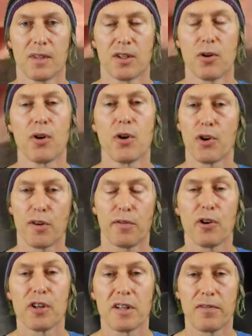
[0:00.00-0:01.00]
So in order
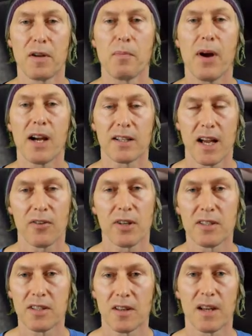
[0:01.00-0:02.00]
for it to fit back down
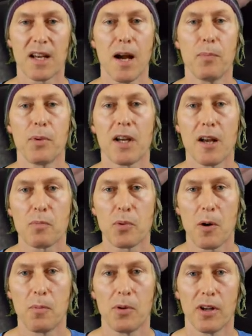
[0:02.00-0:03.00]
into the gap again
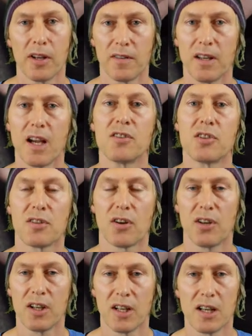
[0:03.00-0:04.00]
properly, the edges are
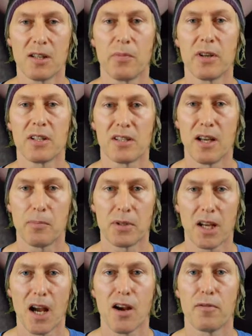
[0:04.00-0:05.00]
going to need to be
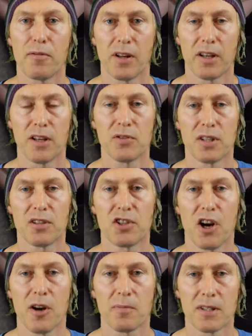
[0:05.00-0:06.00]
snipped carefully using
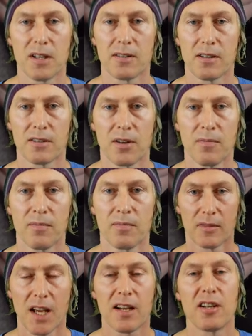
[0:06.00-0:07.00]
sharp scissors.
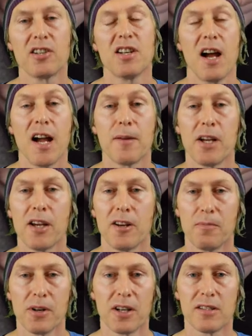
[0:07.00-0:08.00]
Take your time
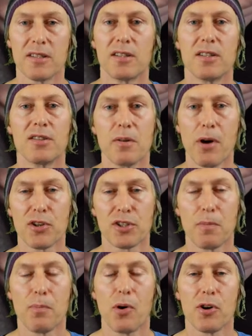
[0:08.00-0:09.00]
here because this is the
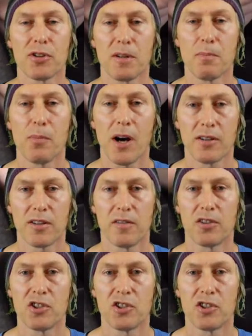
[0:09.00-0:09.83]
most important part of the